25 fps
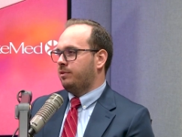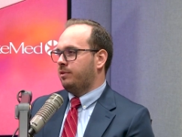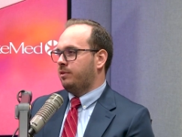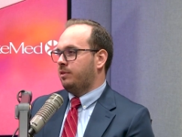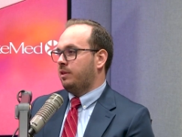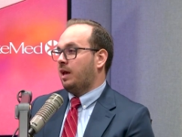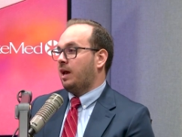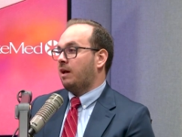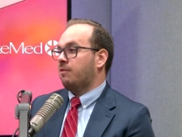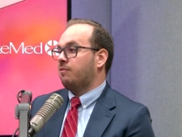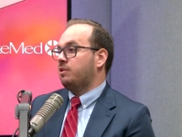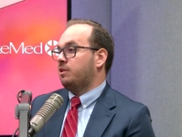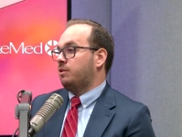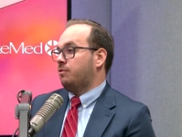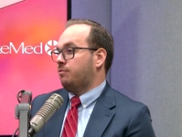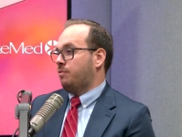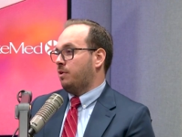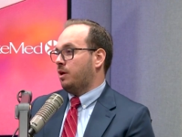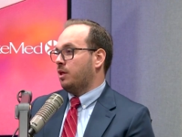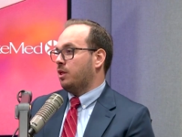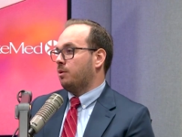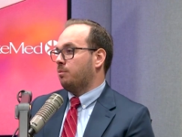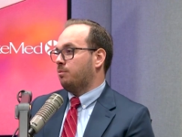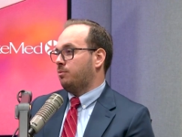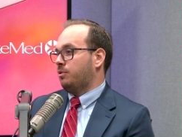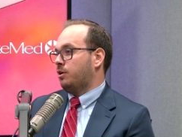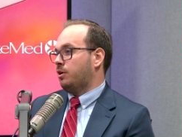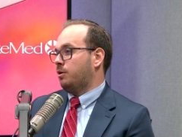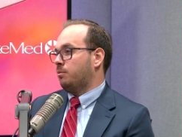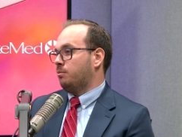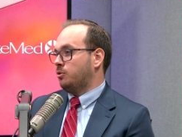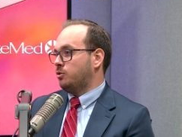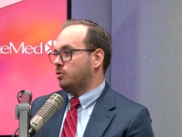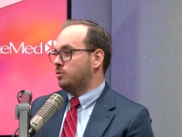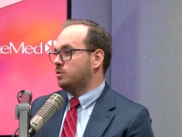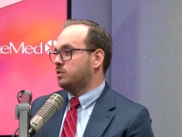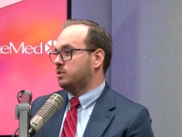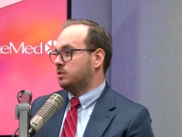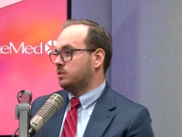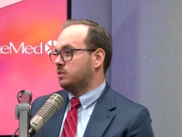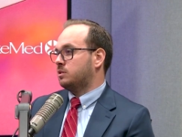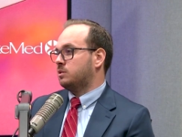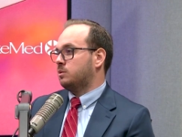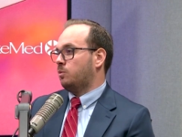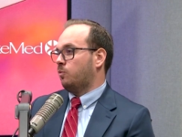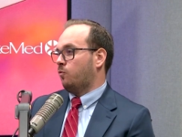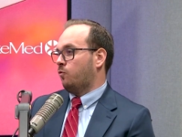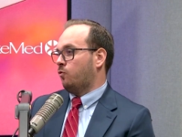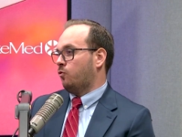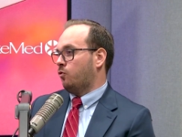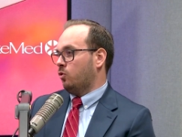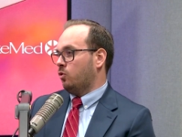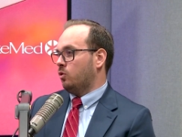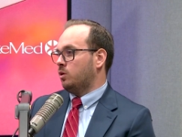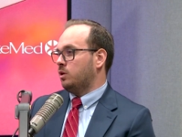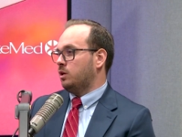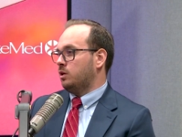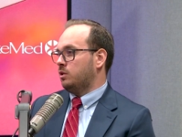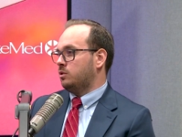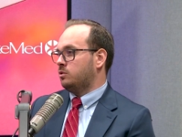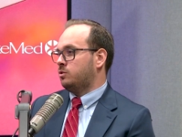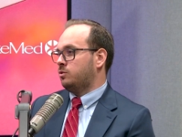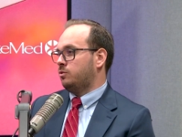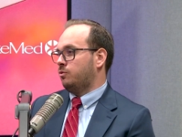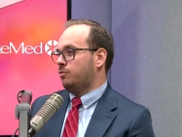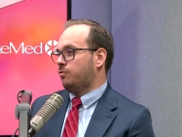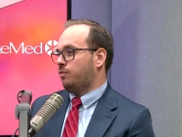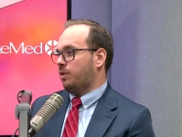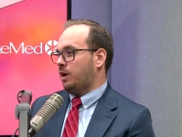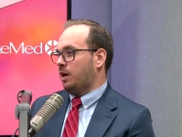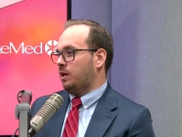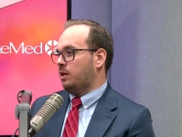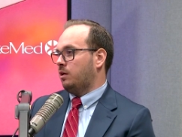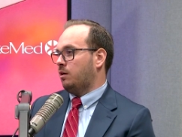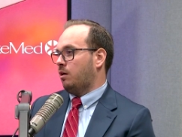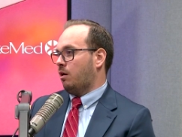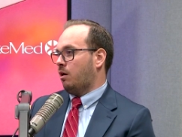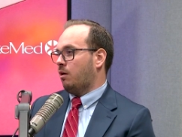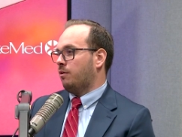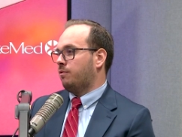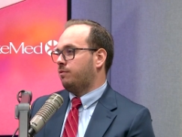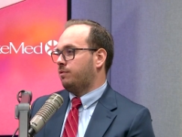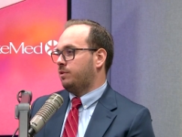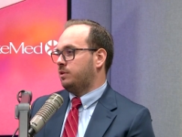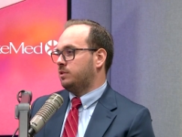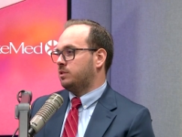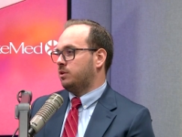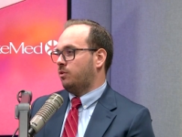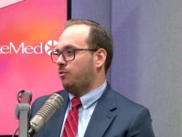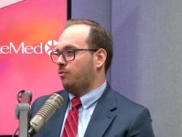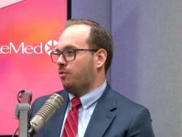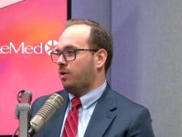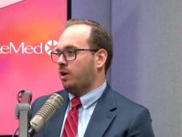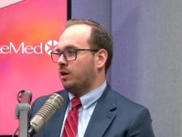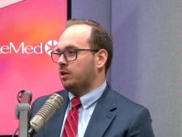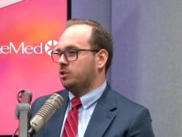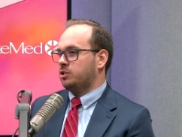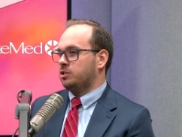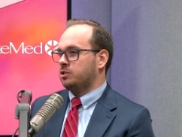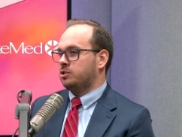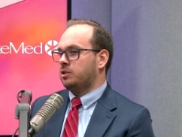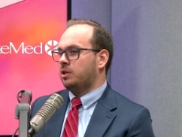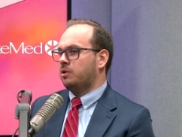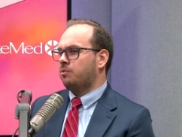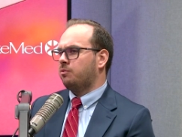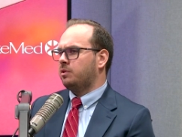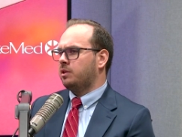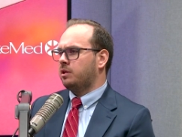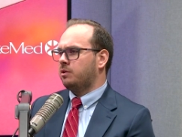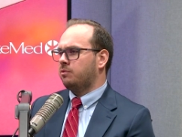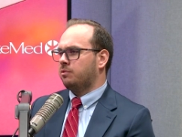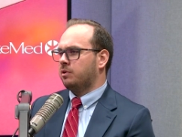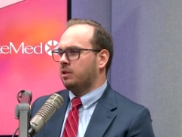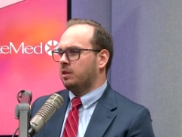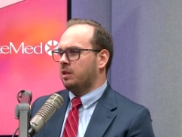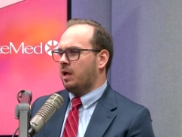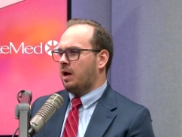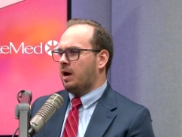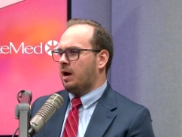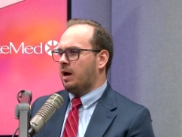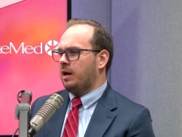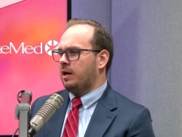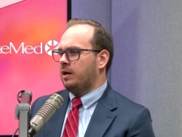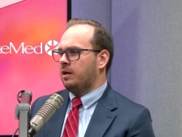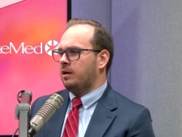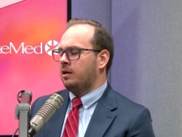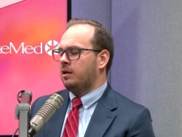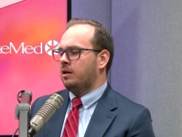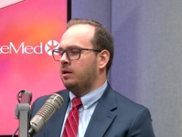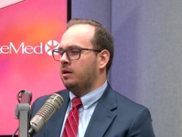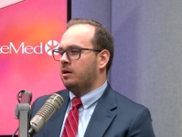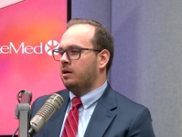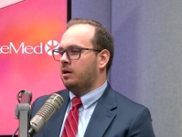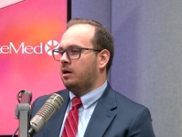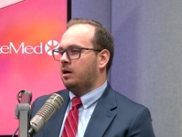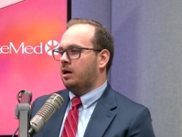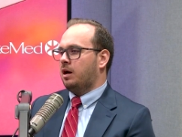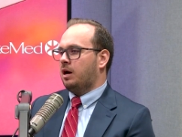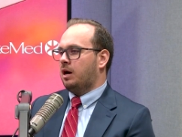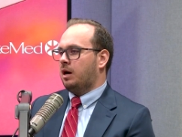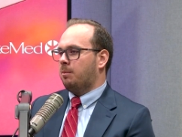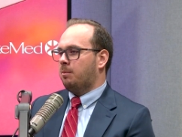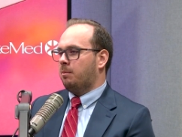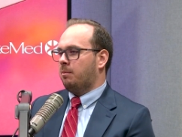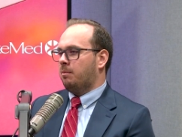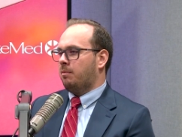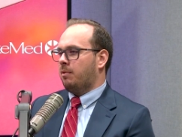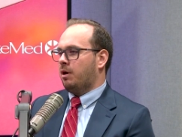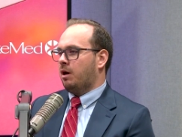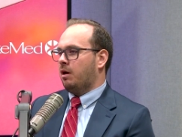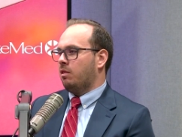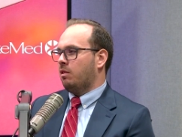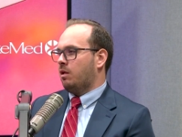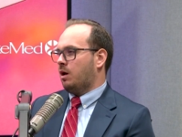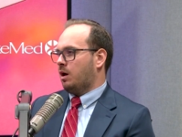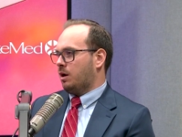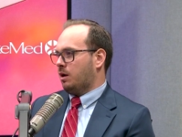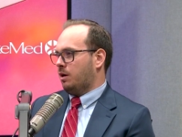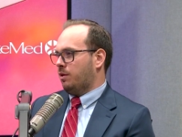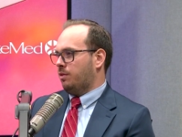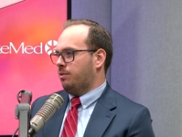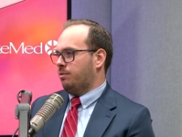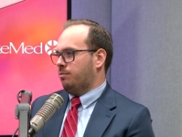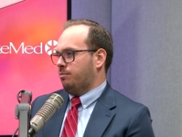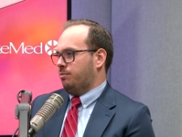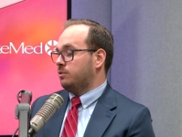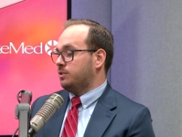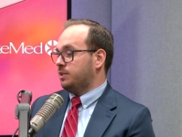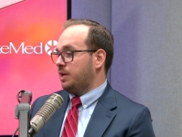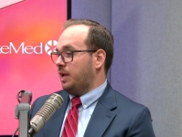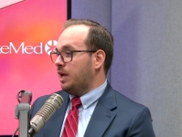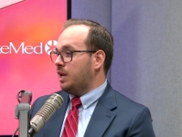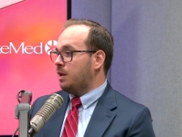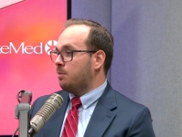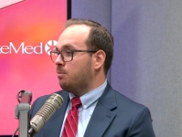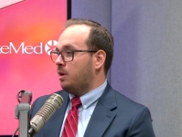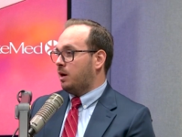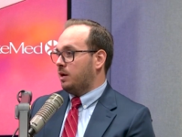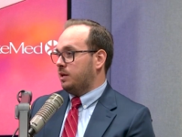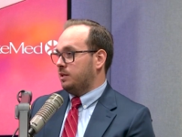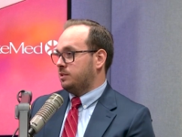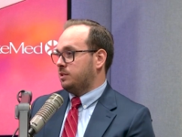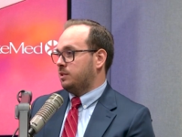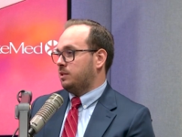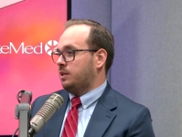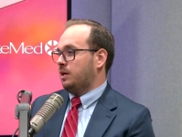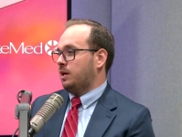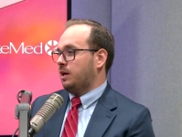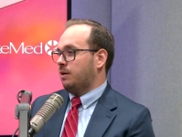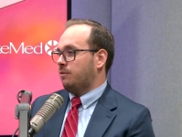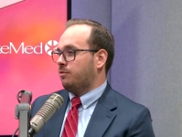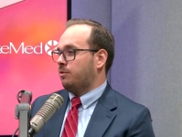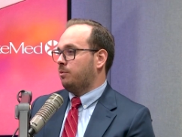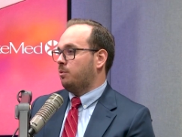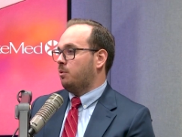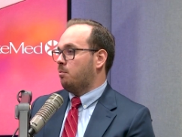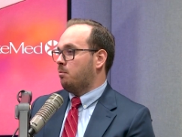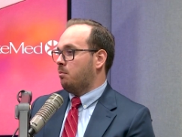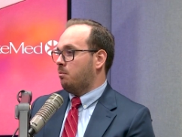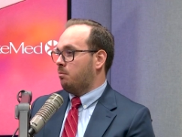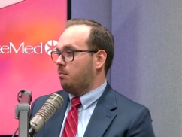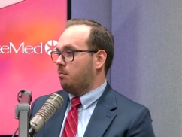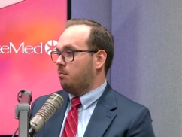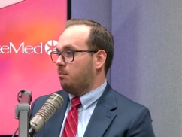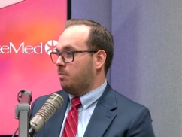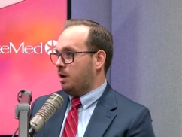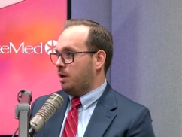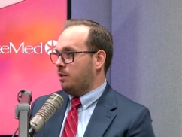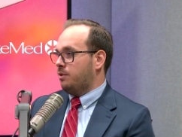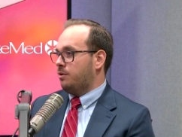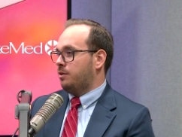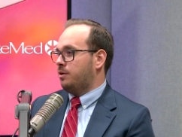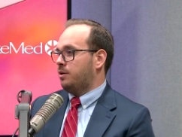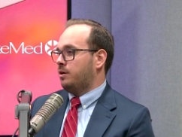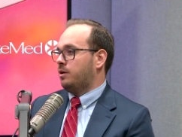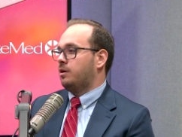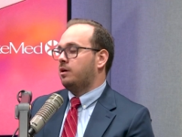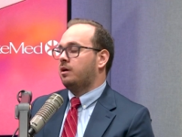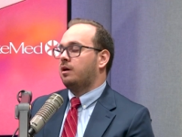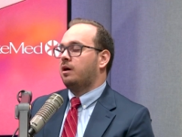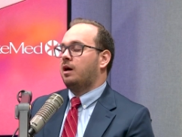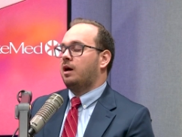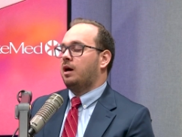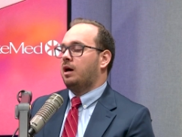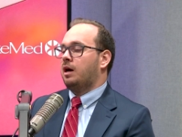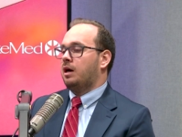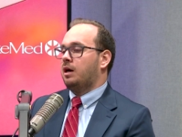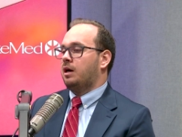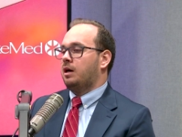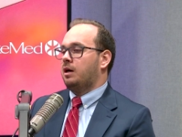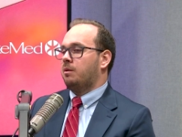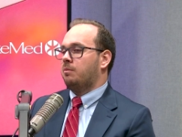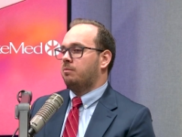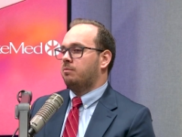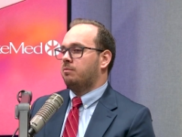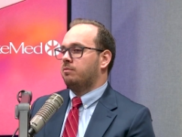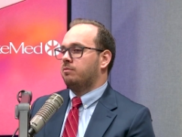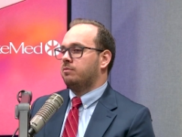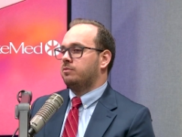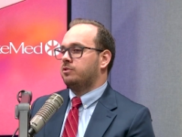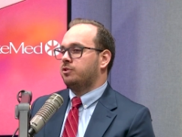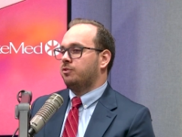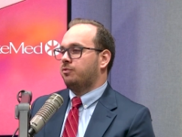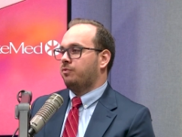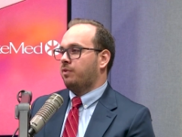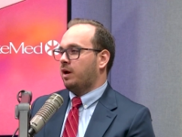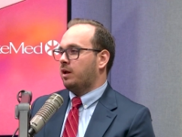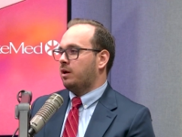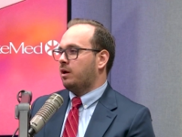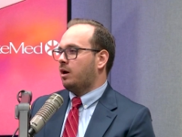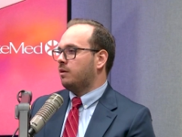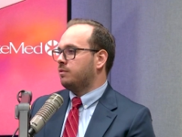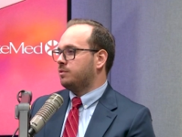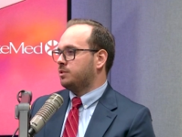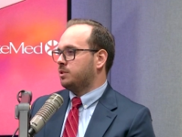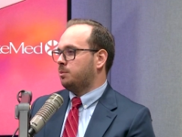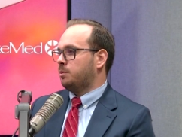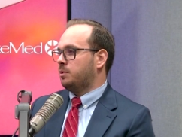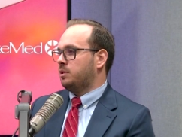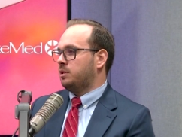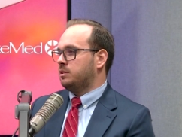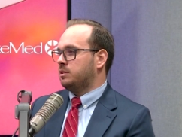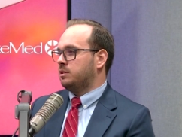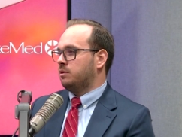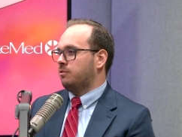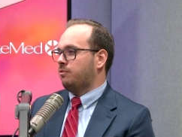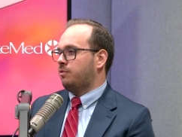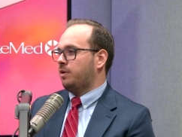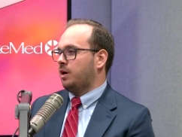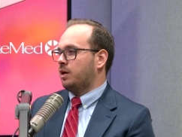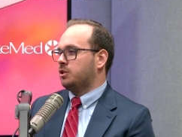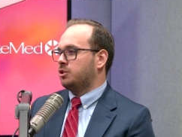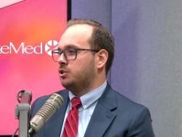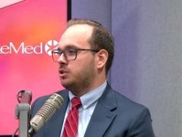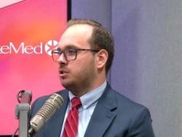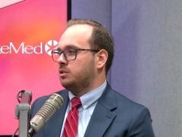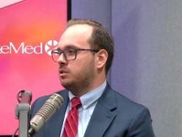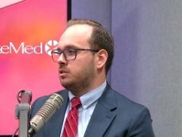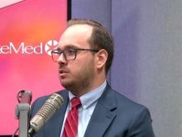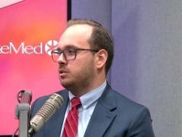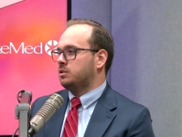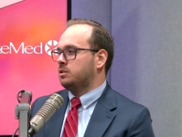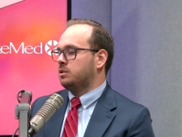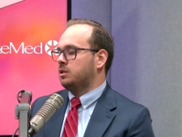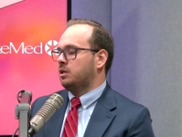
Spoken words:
they haven't developed their immune system fully to fight off these infections. So they really rely a lot on those antibodies that they get from the mother to fight off some of these infections.